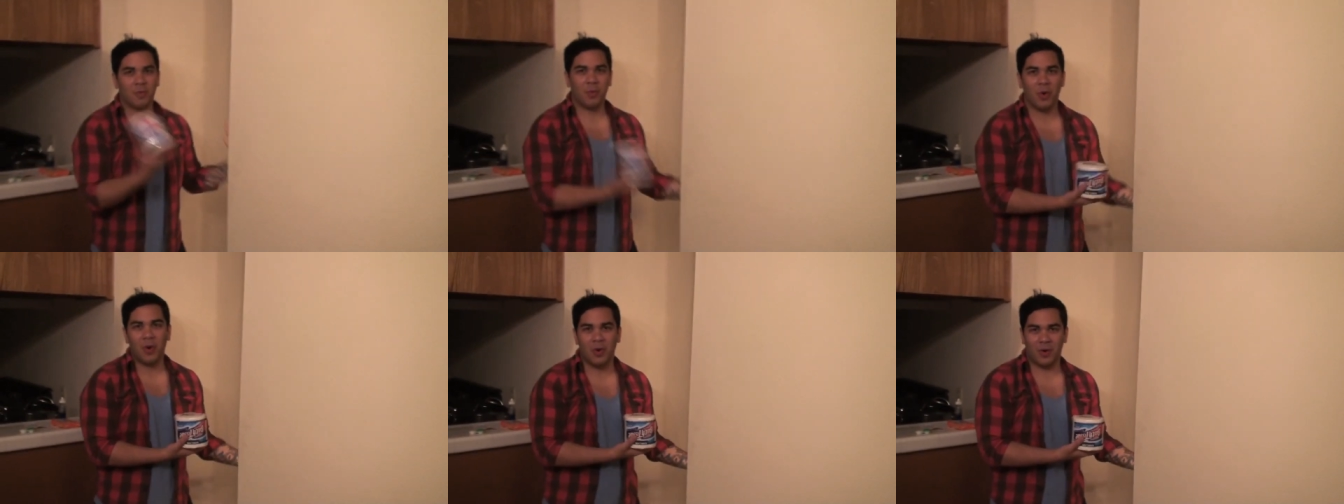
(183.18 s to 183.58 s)
the
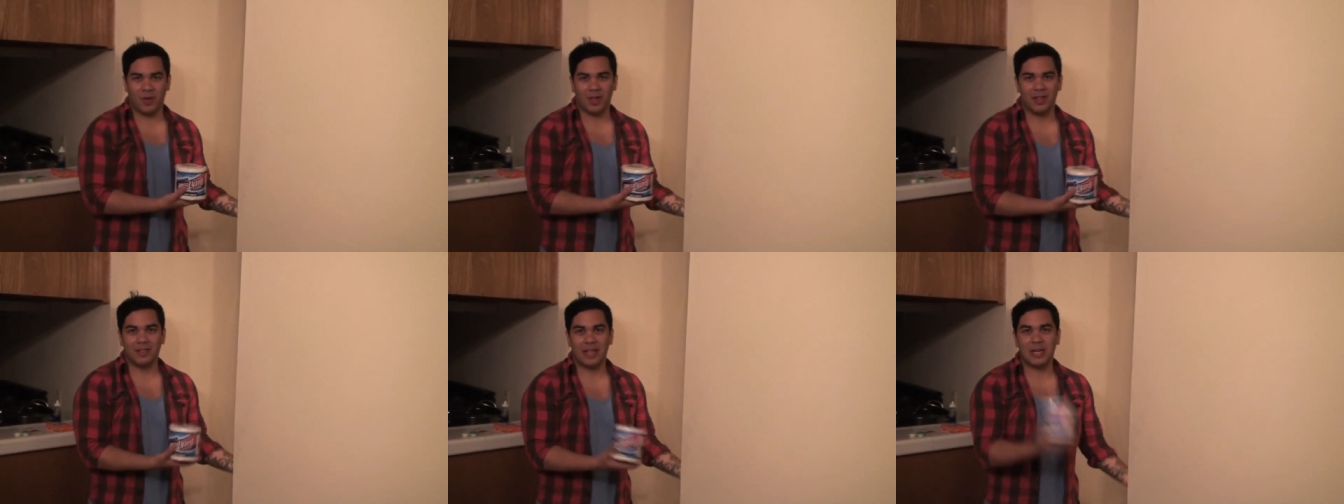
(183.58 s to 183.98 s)

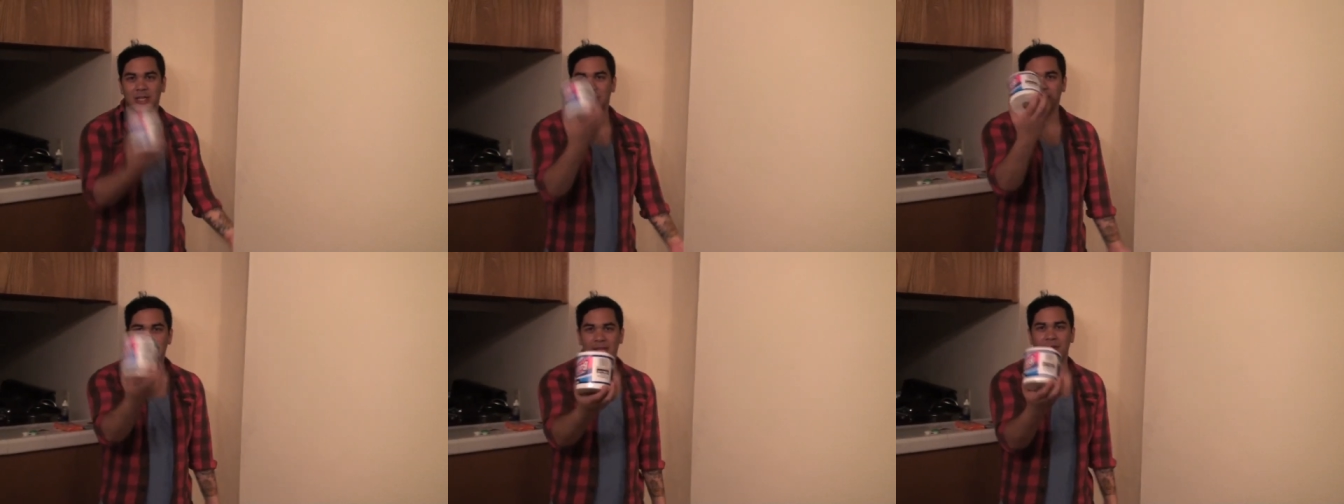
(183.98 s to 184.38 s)
roll? They
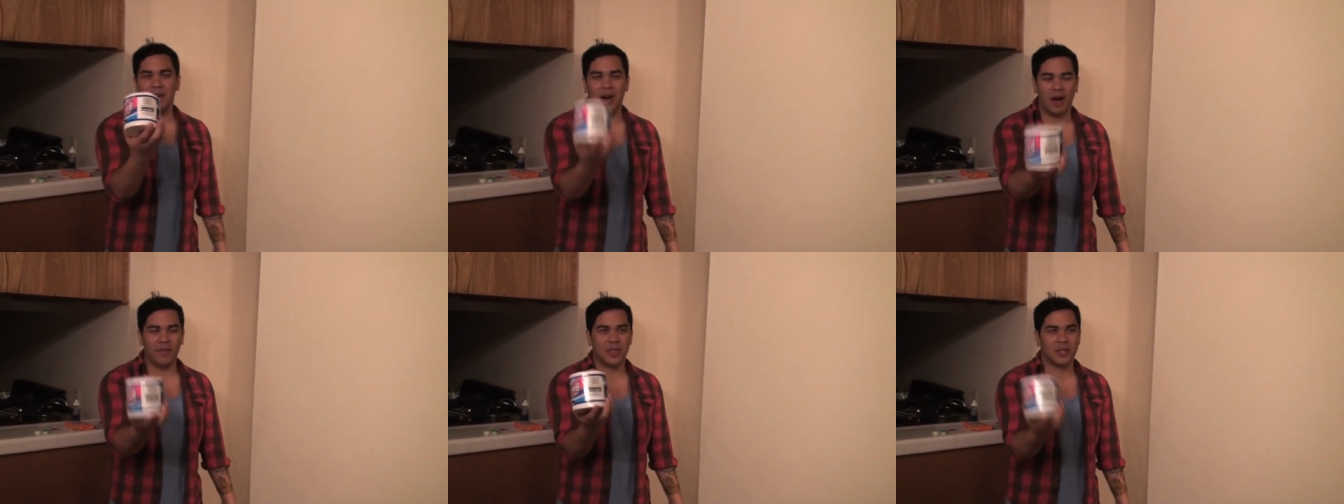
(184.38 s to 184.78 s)
just leave
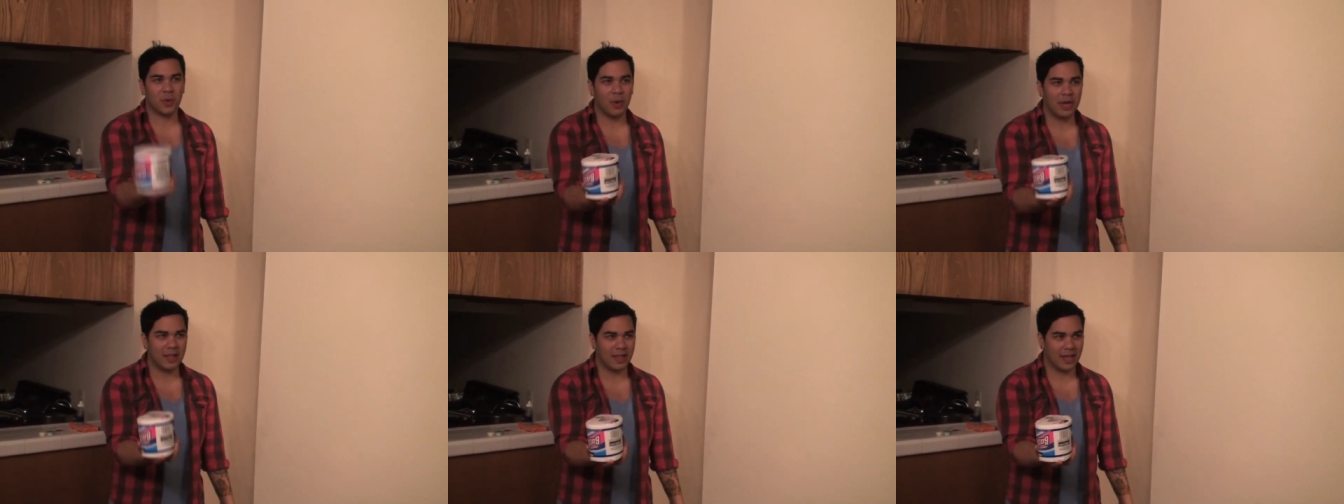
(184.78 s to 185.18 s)
it on the
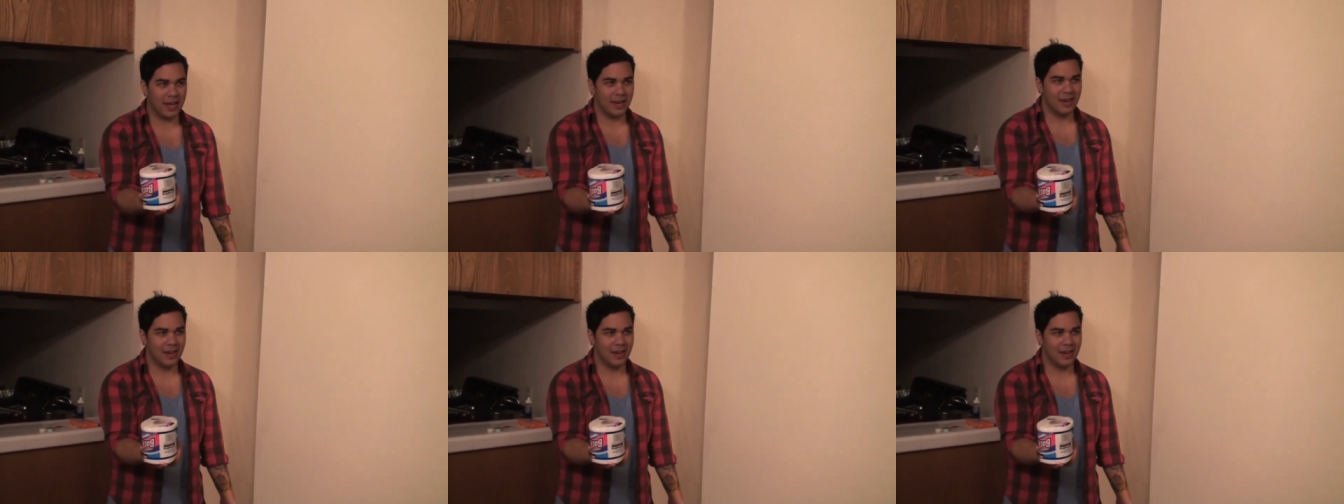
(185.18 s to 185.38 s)
toilet.